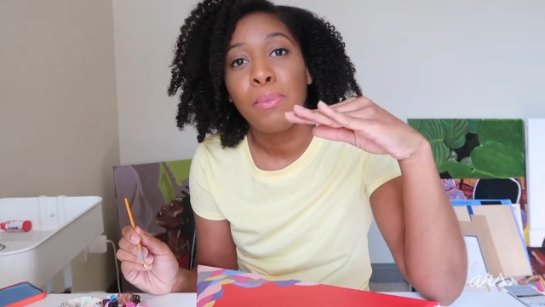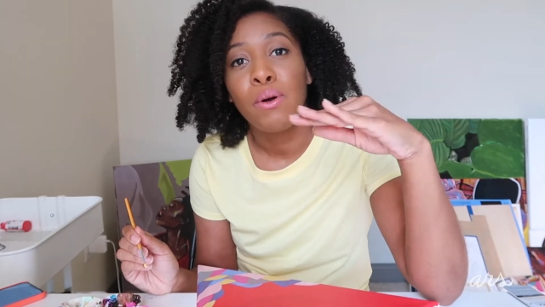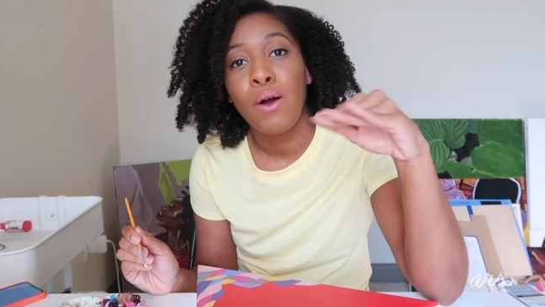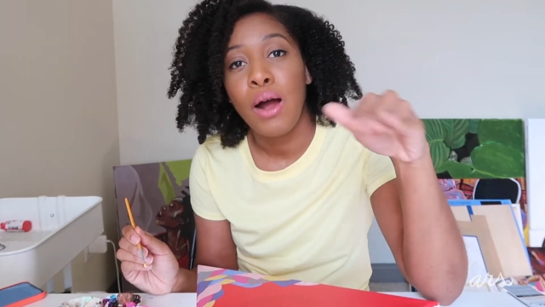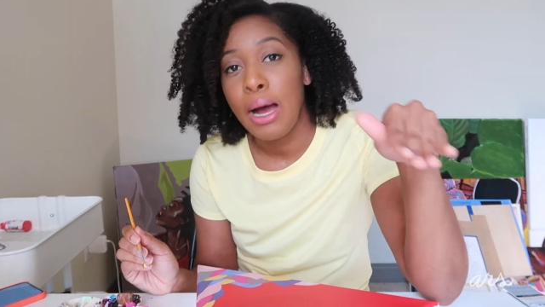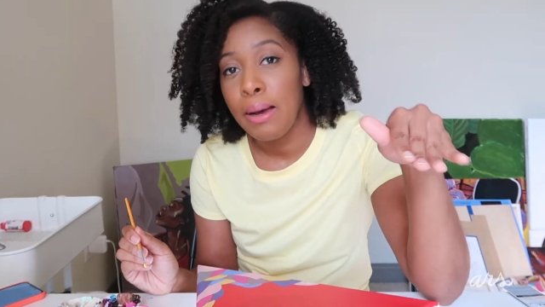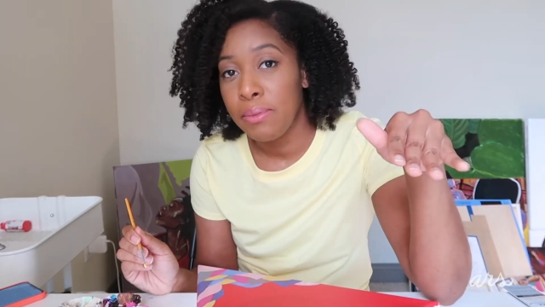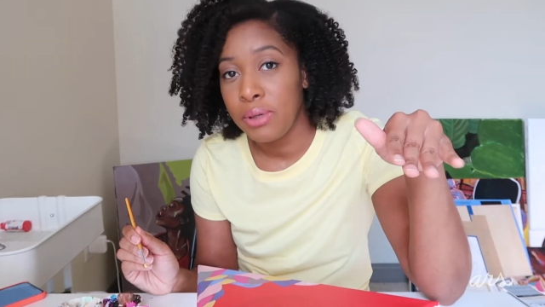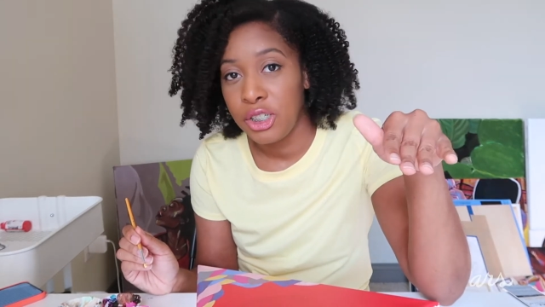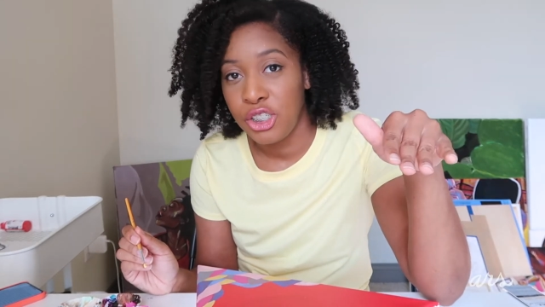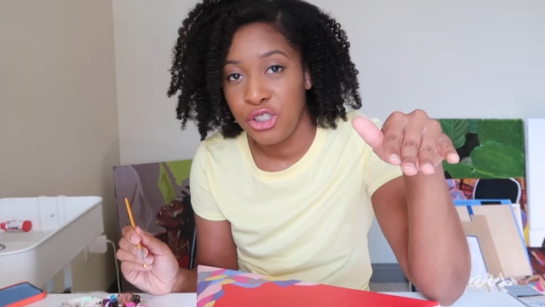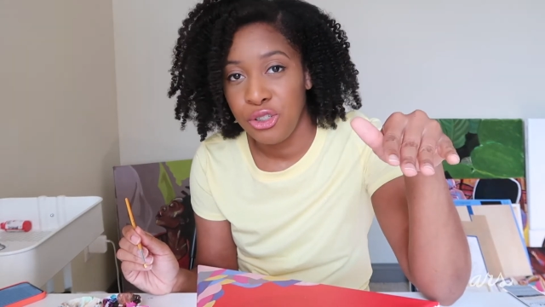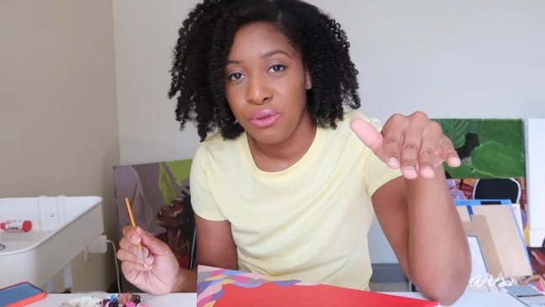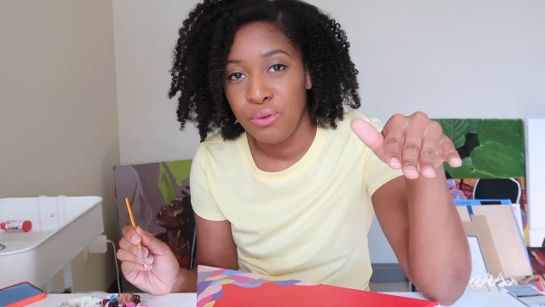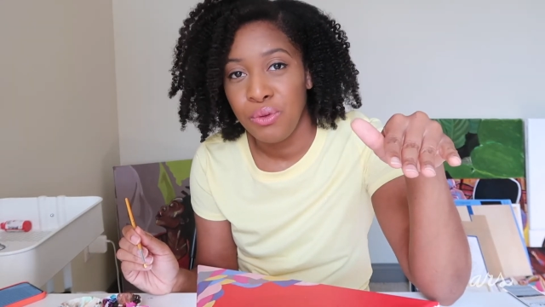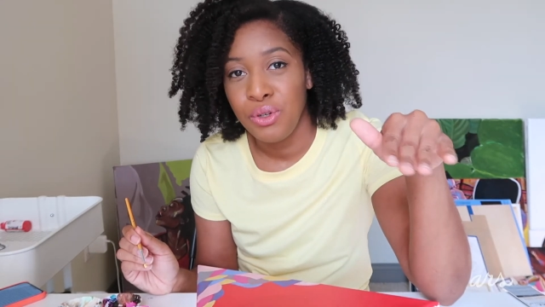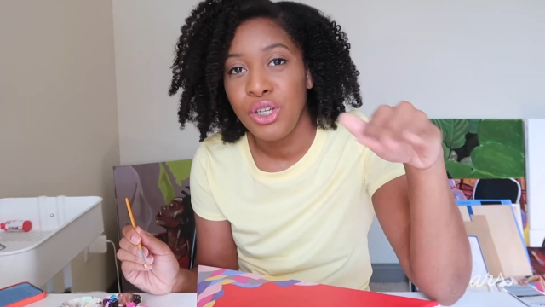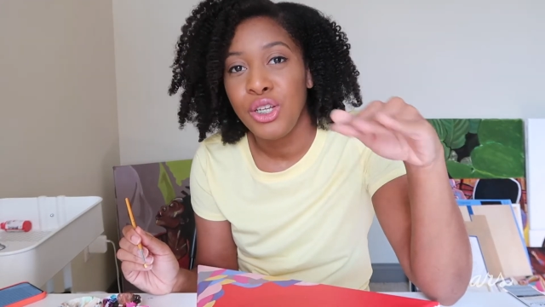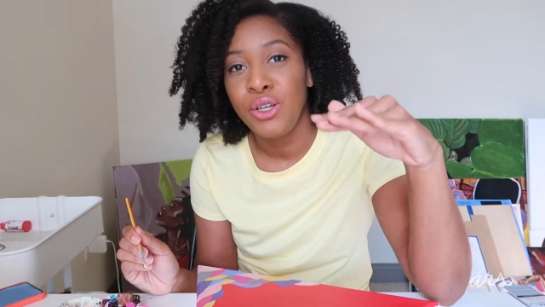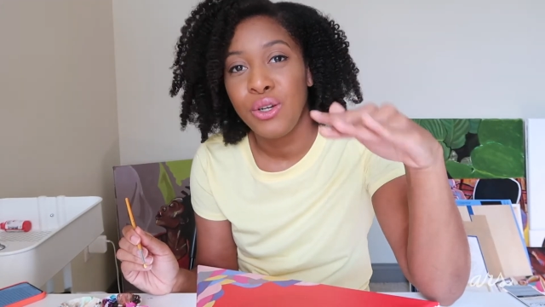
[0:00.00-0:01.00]
Promise
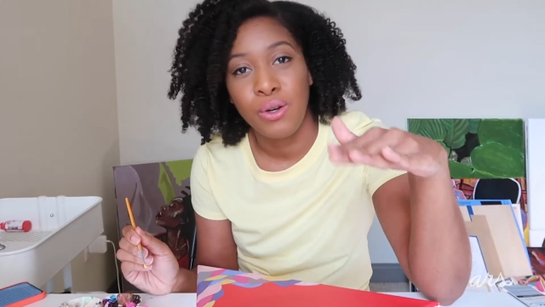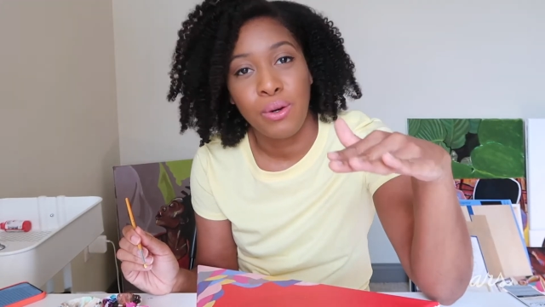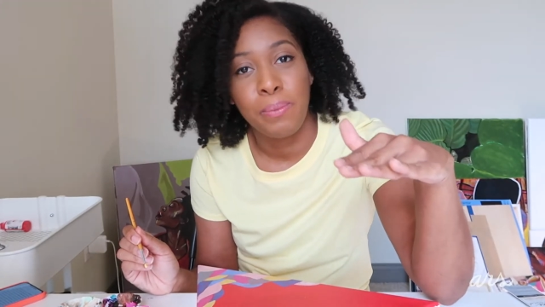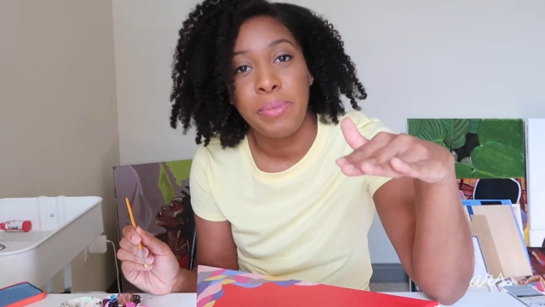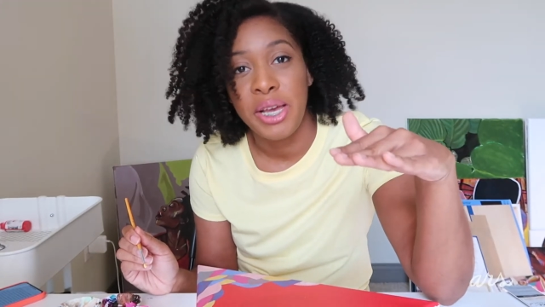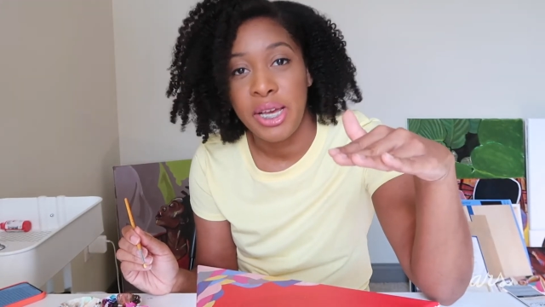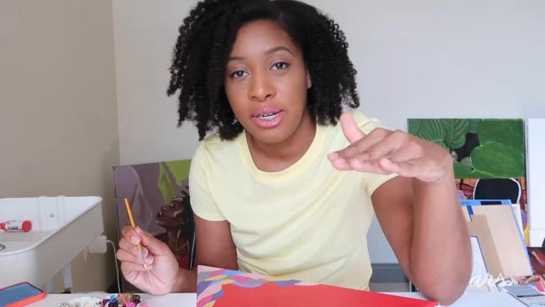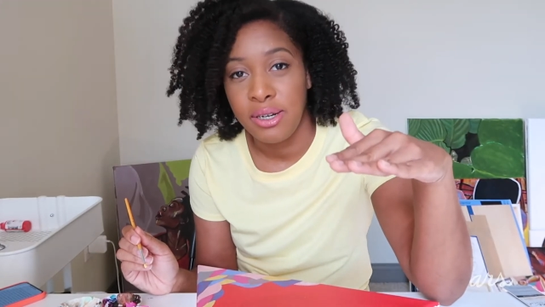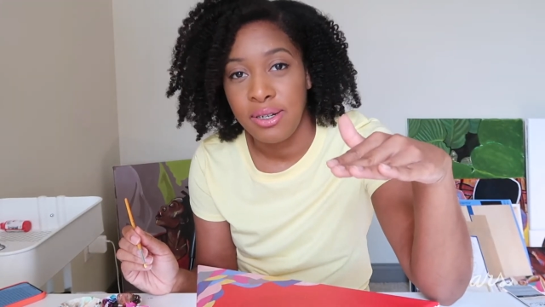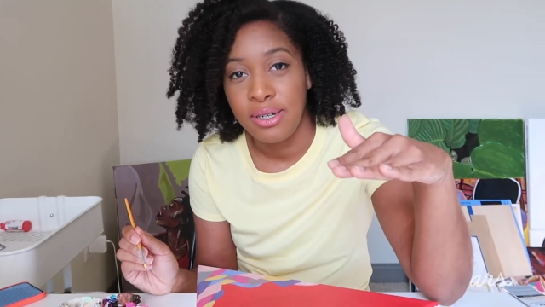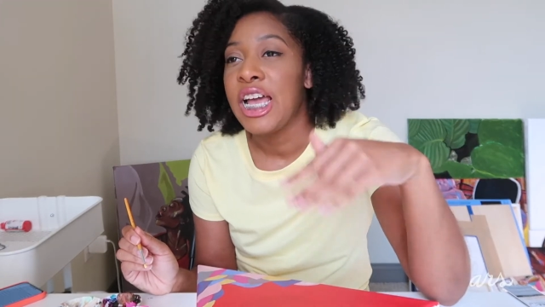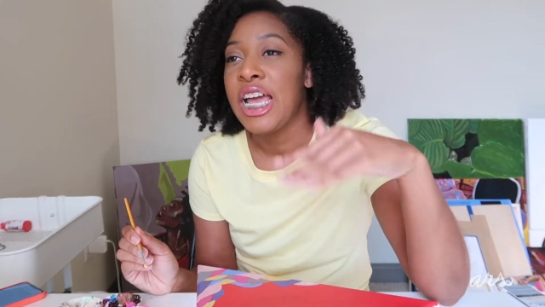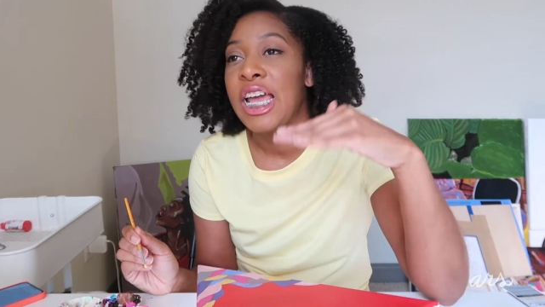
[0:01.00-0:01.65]
you, you're better.